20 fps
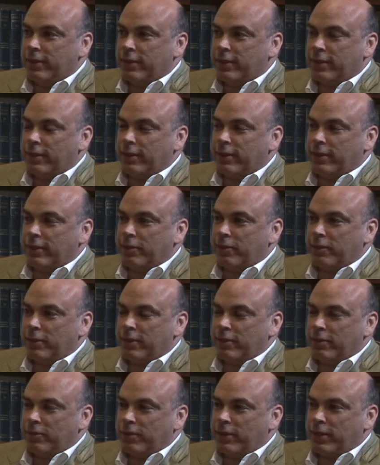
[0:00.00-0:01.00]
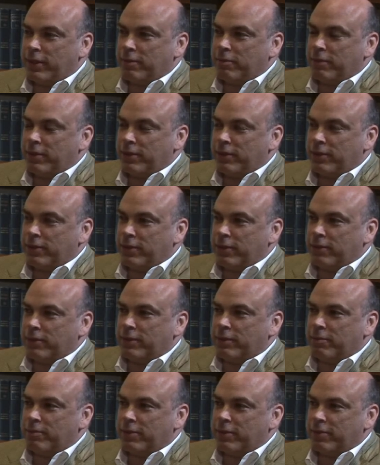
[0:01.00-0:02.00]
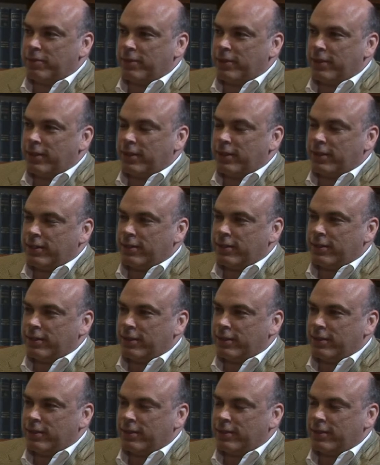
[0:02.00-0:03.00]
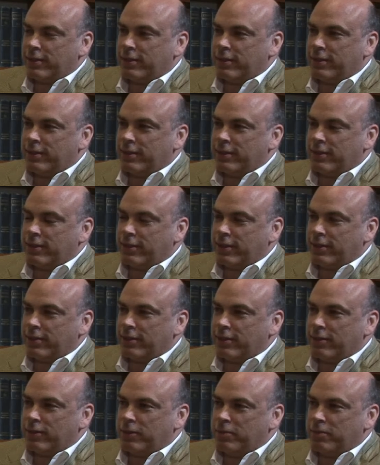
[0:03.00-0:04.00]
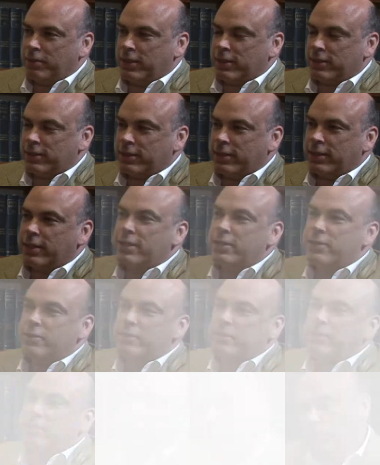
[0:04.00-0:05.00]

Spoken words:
get going, and if we hadn't managed to do something with that, then I guess I'd have gone back to the day job.